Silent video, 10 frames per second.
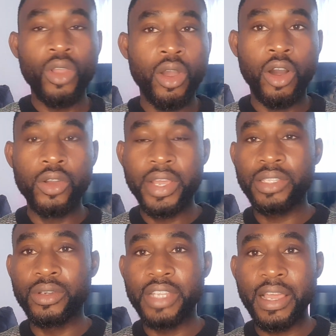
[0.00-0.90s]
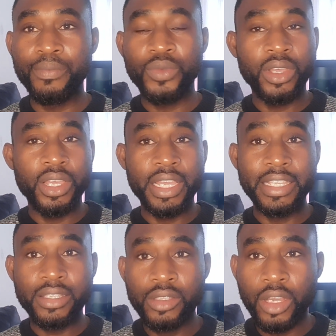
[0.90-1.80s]
Unknown to them,
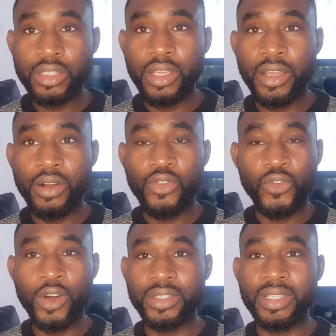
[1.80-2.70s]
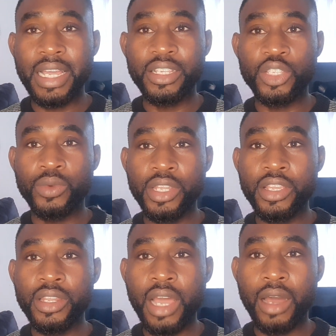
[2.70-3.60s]
it's not fault that is within